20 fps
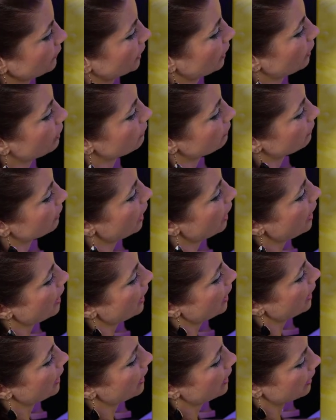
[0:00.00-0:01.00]
All
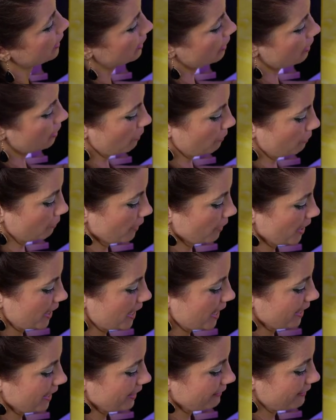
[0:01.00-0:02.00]
right, we're
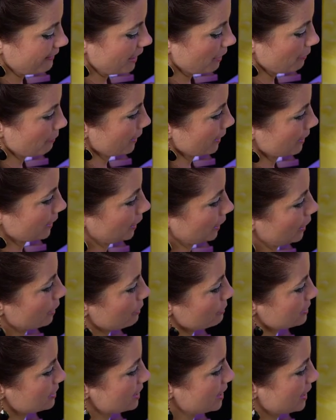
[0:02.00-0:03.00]
getting there. We're
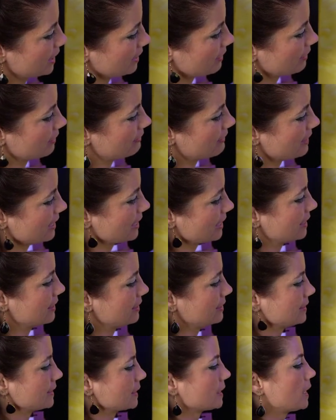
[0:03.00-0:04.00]
closing in on the
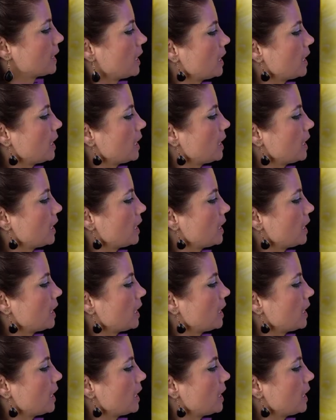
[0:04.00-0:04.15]
end.